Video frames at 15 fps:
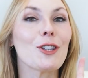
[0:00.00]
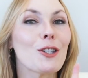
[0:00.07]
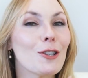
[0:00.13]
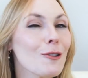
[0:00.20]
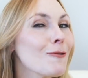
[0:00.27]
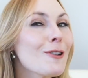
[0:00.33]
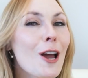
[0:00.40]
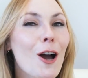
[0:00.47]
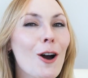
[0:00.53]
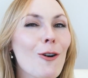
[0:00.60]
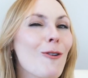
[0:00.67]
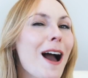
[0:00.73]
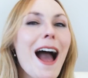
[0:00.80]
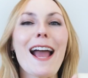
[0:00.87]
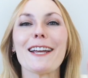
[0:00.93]
You
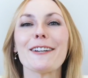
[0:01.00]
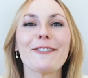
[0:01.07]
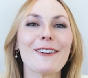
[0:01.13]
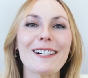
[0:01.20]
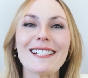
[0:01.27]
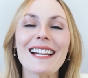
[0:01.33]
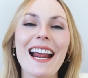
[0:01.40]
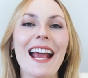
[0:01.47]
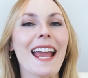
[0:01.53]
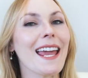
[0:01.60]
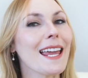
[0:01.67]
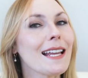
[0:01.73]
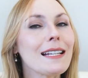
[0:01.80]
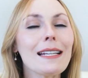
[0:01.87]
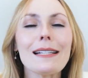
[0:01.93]
know, I created a
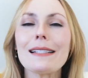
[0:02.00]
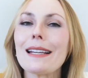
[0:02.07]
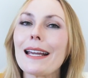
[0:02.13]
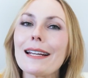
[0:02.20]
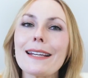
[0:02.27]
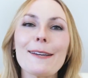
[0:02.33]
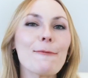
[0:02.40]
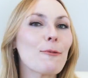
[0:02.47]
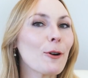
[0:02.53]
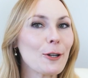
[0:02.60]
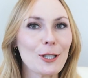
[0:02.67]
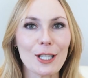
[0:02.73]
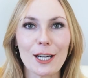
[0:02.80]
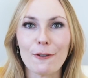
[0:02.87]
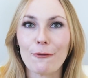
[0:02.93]
handy dandy
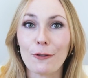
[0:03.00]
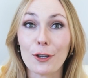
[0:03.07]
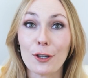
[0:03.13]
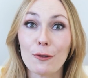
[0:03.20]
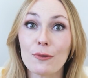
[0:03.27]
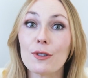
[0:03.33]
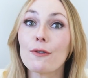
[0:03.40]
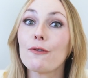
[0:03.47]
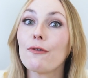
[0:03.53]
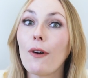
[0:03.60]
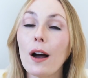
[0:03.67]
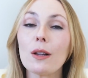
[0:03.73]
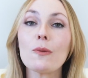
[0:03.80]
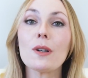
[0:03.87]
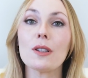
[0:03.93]
worksheet for you to
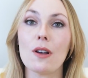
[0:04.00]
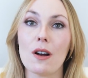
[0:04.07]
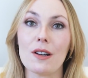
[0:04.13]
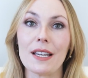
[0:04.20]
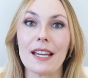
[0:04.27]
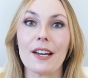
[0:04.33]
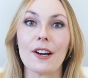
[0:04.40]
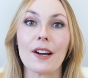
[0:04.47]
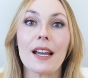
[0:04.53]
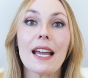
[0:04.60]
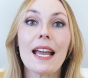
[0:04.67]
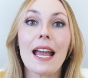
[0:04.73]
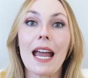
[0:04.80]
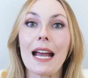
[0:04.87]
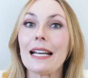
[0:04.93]
follow along here,
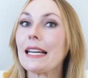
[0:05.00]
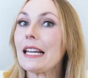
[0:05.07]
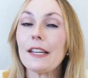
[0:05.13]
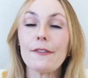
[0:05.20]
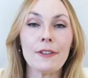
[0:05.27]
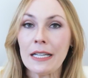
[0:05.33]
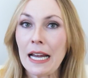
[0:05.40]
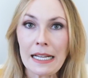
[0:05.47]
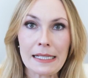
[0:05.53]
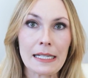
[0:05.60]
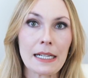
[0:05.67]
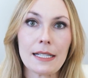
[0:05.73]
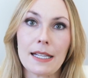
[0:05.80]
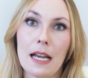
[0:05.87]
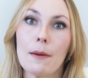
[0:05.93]
and it even has
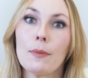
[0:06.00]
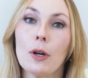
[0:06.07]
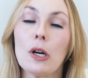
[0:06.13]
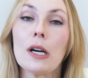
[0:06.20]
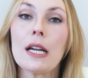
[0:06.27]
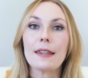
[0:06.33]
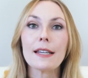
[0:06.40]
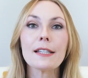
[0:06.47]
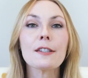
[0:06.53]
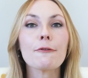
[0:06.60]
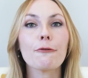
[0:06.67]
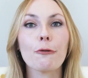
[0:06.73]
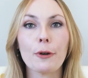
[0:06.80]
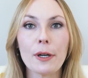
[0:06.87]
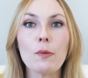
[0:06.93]
an example. This
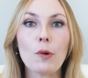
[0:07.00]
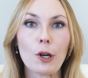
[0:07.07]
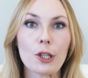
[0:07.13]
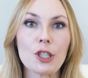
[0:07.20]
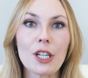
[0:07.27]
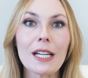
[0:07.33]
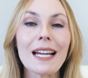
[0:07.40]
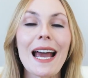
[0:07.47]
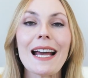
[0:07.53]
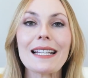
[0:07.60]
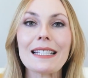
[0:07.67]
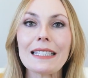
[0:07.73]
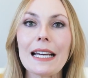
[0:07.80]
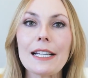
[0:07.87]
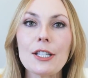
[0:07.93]
free worksheet
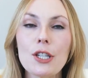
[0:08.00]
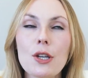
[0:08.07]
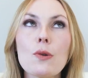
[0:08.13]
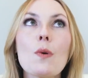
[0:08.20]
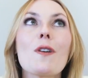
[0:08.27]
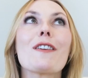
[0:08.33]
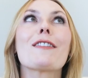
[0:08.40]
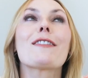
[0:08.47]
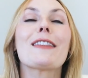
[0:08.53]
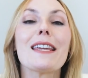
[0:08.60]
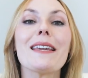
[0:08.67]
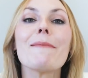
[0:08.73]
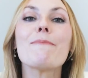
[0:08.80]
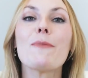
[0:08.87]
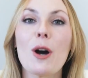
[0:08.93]
has led to
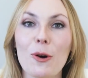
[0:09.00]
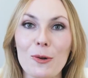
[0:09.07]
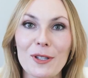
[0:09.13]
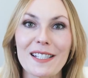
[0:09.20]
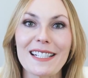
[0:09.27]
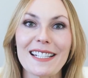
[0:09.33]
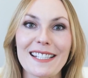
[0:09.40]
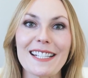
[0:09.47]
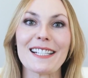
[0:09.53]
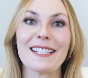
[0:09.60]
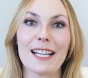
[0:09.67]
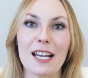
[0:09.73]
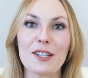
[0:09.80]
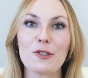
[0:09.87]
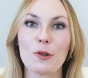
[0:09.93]
the most
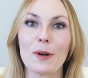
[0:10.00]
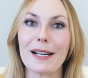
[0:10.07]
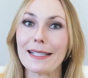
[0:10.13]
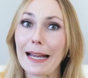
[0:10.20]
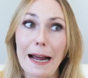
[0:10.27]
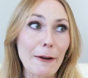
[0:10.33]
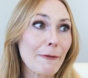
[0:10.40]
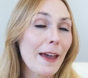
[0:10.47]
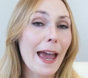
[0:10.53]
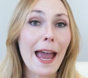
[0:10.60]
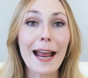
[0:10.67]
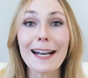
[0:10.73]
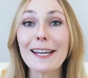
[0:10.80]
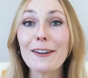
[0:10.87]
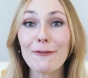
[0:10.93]
success stories out of
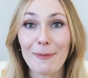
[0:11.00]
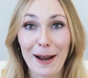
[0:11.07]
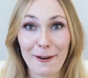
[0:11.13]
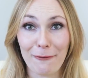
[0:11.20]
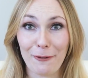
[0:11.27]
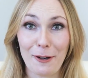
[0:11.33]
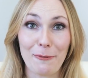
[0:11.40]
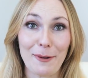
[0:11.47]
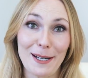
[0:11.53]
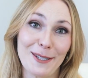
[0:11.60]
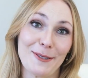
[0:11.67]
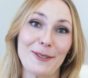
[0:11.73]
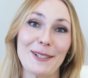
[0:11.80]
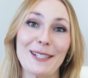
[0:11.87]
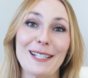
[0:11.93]
any of my free
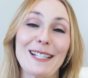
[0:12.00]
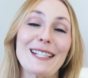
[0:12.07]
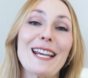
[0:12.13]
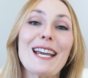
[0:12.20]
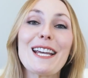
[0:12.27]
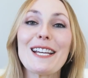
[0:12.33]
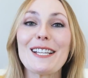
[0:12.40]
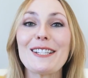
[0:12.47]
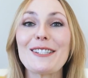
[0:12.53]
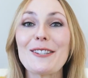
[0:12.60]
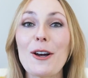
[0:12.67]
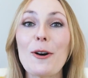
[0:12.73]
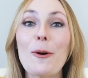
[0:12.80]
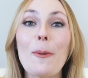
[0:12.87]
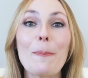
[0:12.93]
resources,
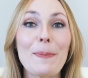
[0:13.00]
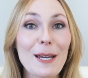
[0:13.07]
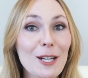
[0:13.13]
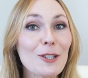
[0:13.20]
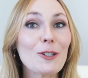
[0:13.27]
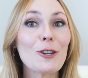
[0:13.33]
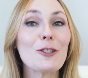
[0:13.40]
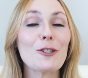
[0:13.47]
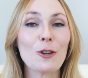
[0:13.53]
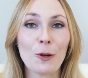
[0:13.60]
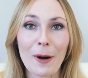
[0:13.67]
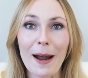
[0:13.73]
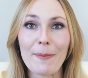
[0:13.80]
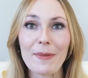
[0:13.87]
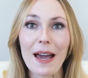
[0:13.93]
so be sure to
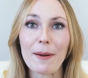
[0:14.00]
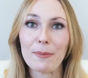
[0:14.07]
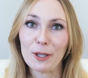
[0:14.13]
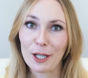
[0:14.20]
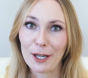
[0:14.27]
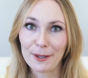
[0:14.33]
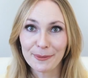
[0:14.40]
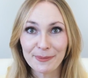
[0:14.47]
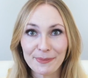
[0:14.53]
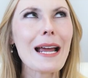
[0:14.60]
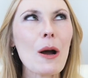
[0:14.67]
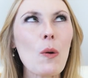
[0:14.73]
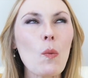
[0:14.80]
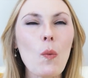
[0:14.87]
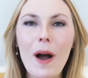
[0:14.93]
grab that below.
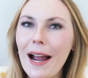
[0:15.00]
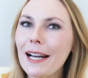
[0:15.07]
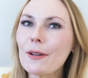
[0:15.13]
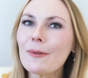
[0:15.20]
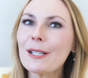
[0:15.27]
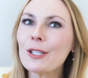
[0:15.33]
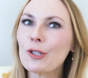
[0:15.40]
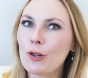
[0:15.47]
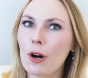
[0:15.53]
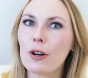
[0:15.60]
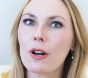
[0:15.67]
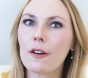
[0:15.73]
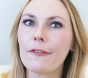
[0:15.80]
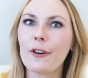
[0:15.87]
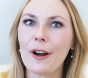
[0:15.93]
Now, why do we
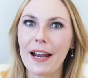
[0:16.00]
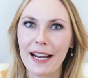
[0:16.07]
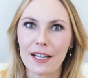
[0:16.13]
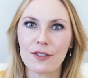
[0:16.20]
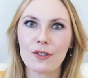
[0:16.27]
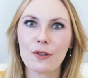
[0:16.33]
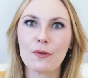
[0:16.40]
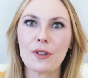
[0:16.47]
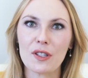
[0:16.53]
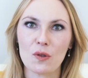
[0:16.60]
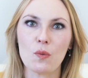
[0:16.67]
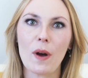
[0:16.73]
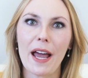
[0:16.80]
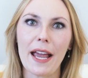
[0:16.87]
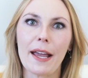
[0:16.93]
start off our answer
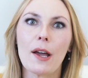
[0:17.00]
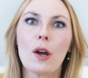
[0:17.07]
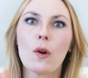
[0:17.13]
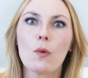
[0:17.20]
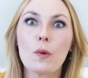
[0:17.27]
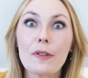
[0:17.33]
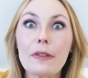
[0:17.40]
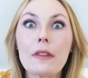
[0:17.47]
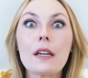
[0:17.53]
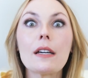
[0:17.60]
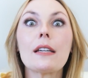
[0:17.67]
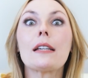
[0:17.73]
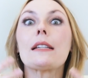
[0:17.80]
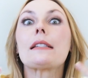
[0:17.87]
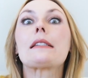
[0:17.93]
this way with
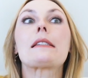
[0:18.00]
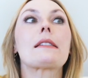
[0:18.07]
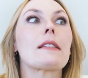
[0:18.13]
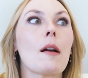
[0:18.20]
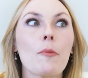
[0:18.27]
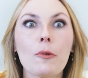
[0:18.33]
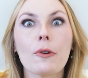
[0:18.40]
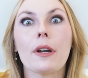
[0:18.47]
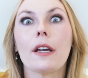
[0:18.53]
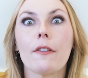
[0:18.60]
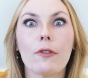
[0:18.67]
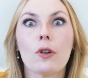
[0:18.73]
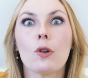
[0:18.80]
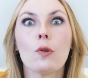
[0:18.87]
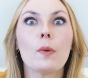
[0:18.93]
the summary
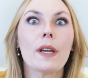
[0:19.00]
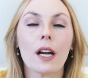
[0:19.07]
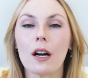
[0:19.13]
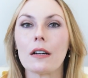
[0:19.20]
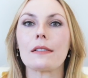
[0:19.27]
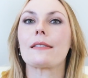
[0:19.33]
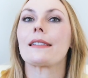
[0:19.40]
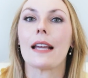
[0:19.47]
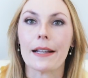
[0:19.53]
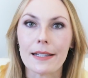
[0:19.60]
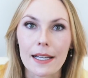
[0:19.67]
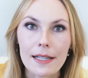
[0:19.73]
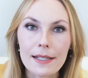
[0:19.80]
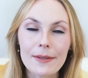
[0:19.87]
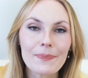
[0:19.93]
of who we are
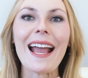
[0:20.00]
sentence?